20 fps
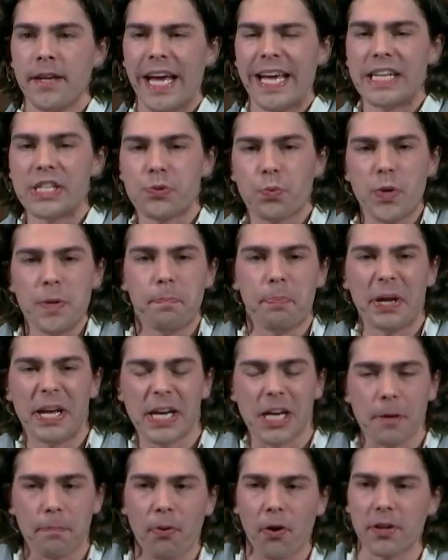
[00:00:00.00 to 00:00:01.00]
And as we
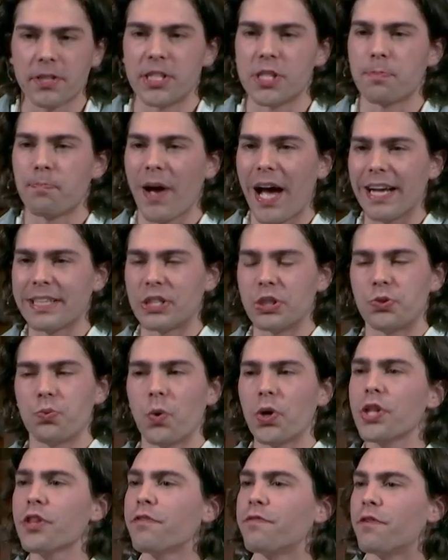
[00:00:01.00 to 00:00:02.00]
pick apart this passage,
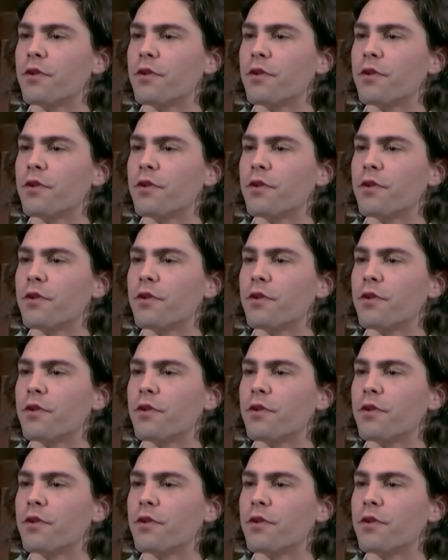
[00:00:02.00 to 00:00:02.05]
one of the